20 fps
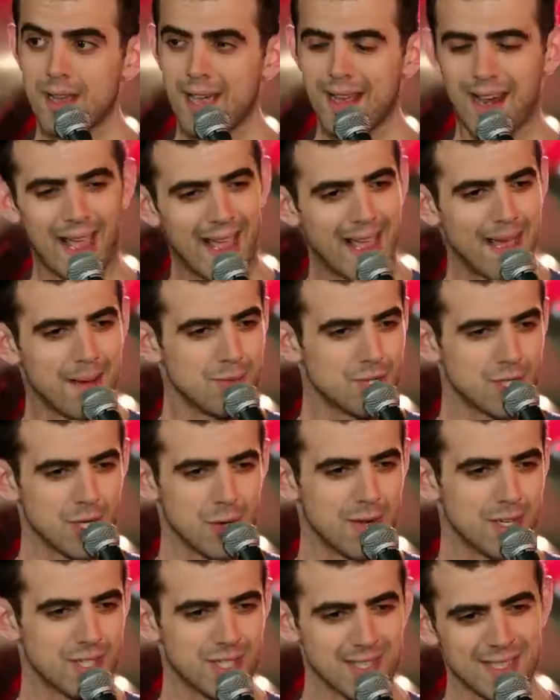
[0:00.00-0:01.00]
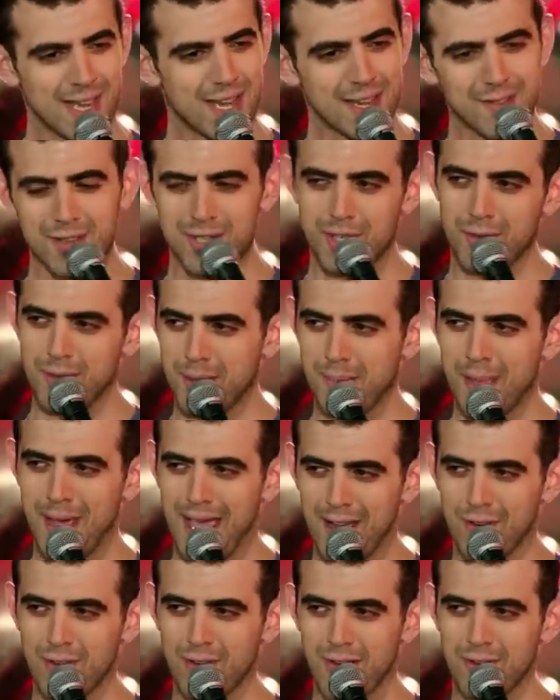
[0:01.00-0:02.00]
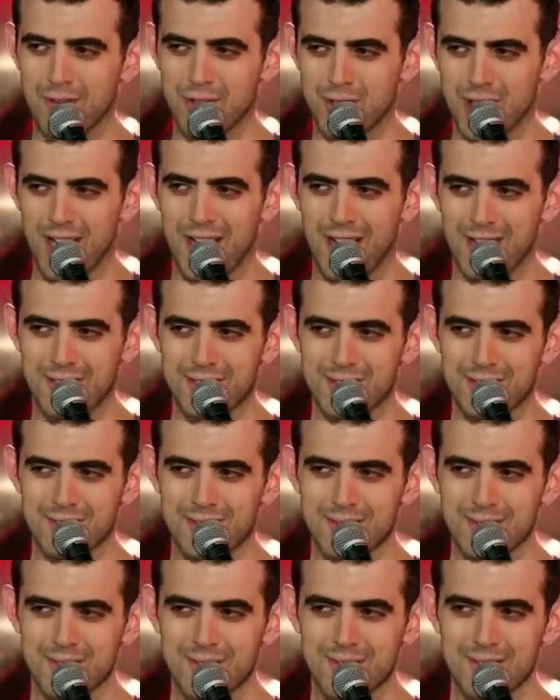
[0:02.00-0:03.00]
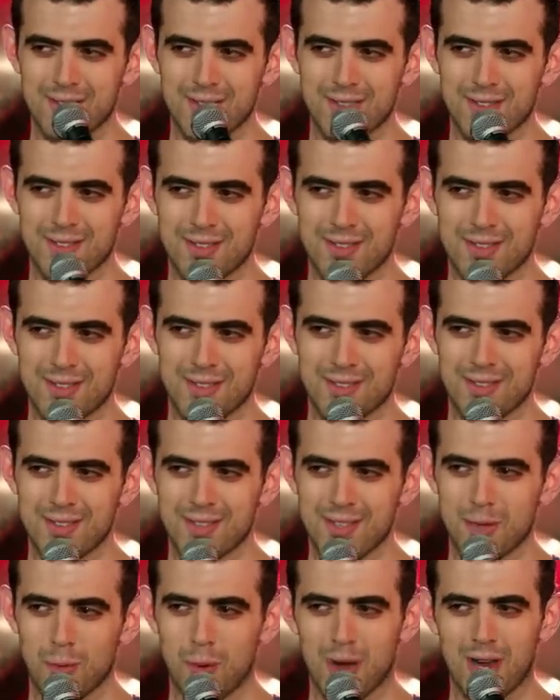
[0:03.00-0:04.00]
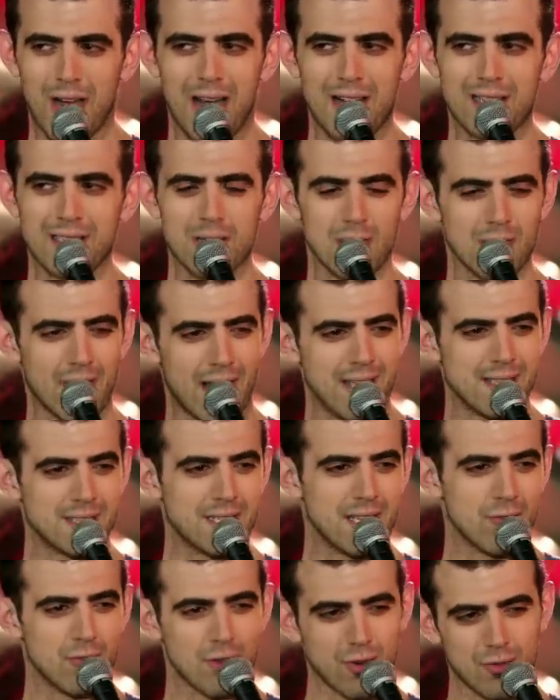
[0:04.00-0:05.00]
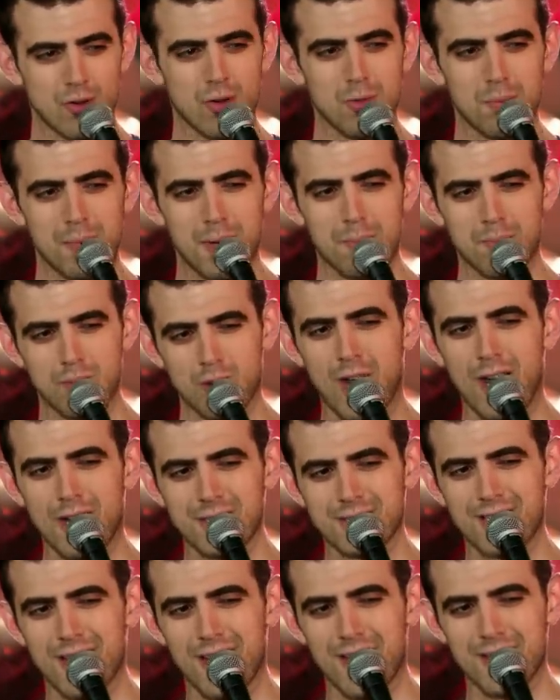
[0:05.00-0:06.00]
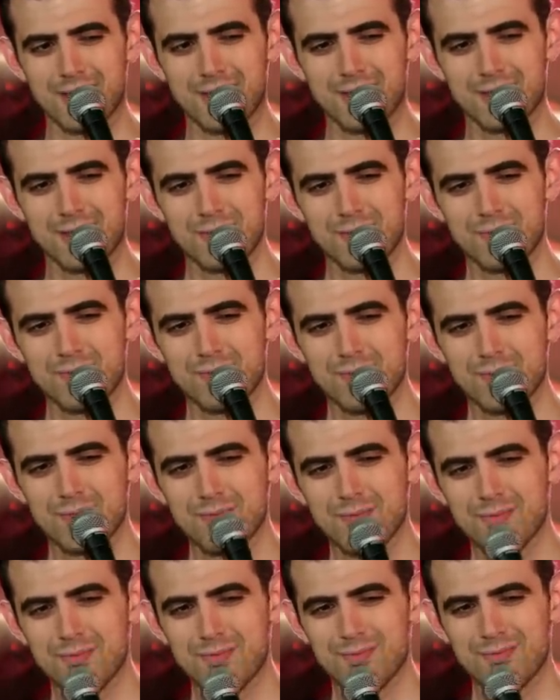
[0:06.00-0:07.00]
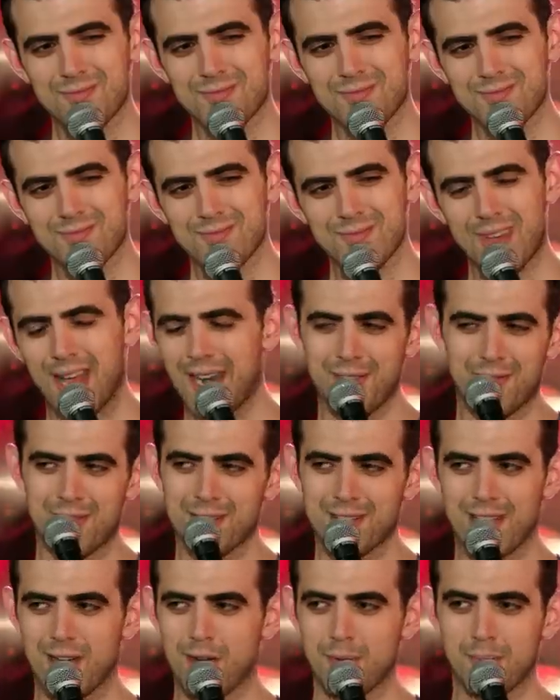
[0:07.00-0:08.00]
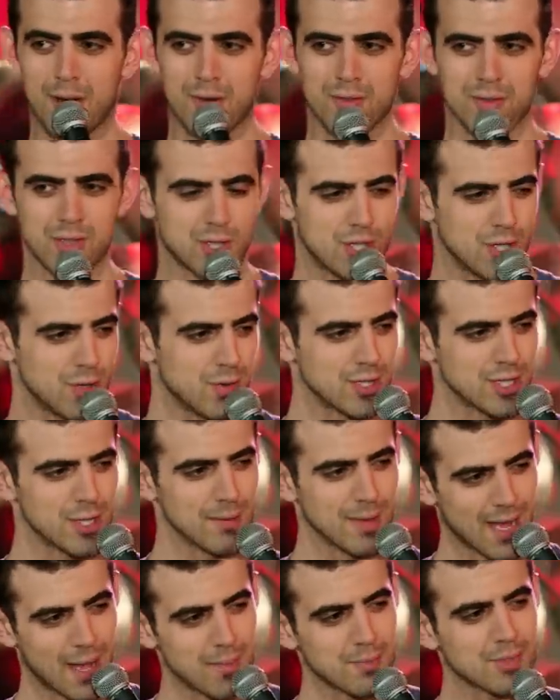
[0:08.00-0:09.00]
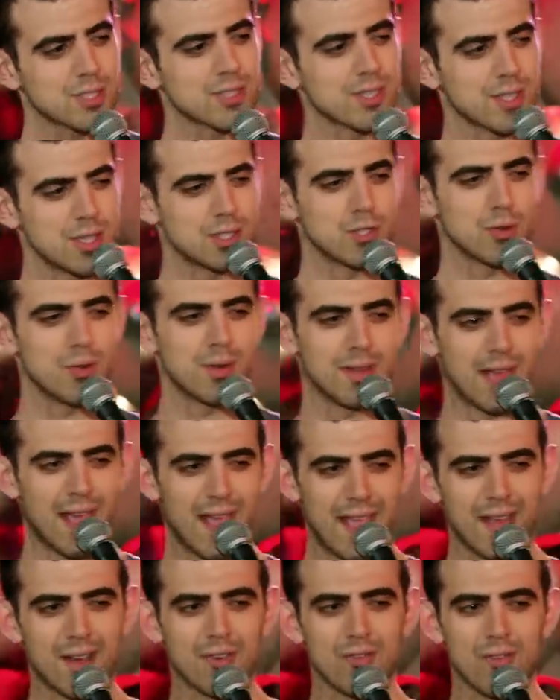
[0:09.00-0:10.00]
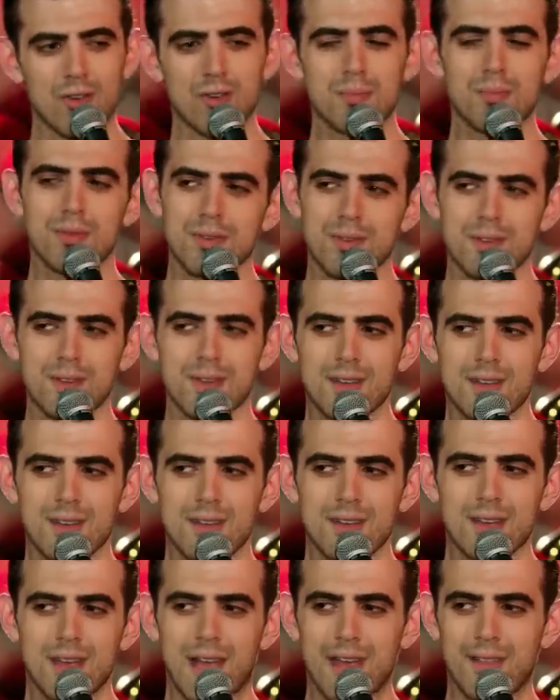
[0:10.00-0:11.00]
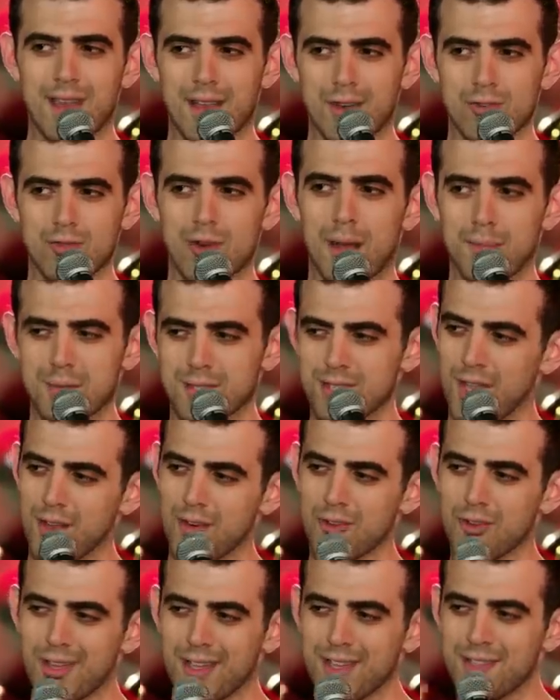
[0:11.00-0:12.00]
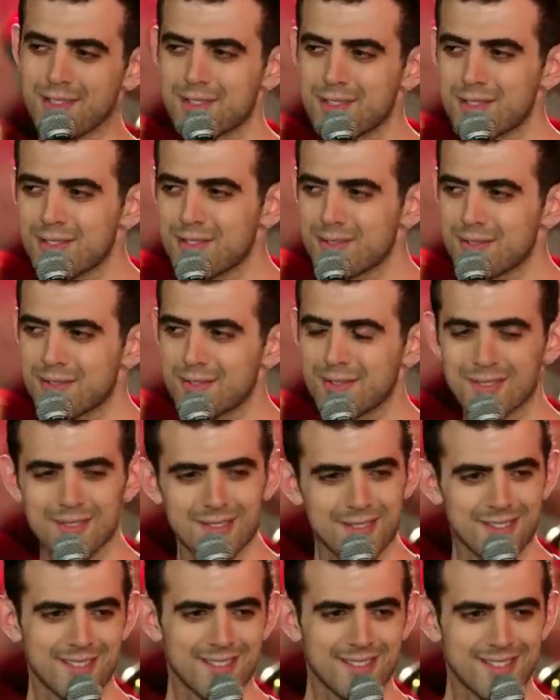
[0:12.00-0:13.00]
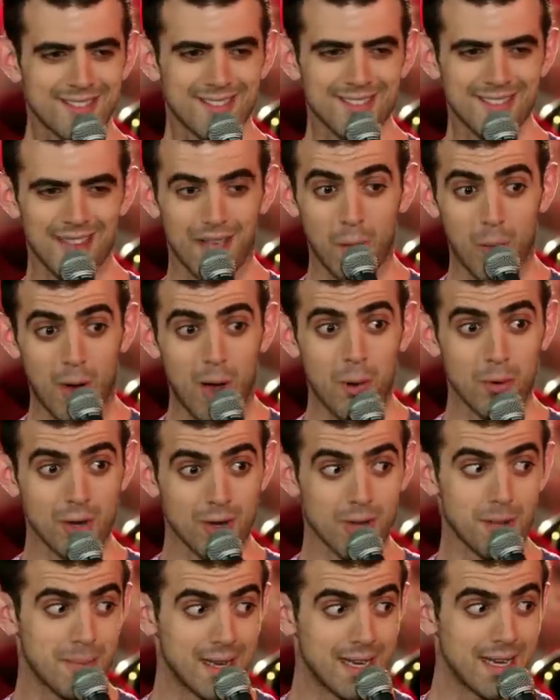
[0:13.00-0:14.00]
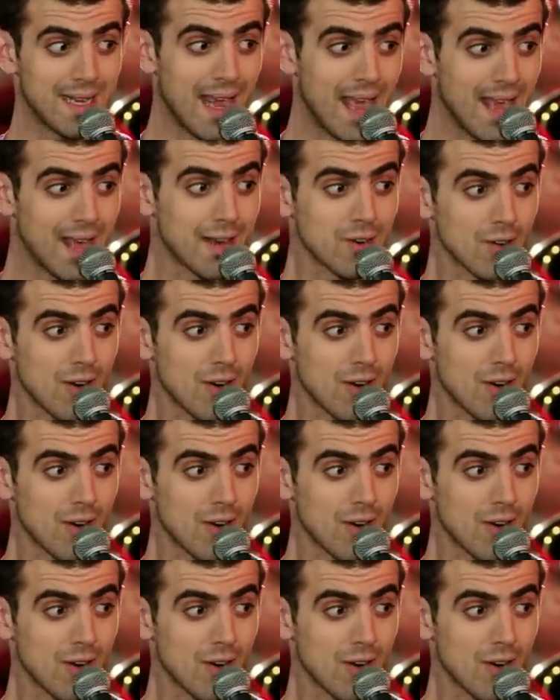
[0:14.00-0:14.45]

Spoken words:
And I am Jewish. He's not even doing background checks. What kind of lazy recruitment process? I didn't even tell him I was Jewish. I'm like, I'm just going to join the hate group and then drop subtle hints, like while we're committing hate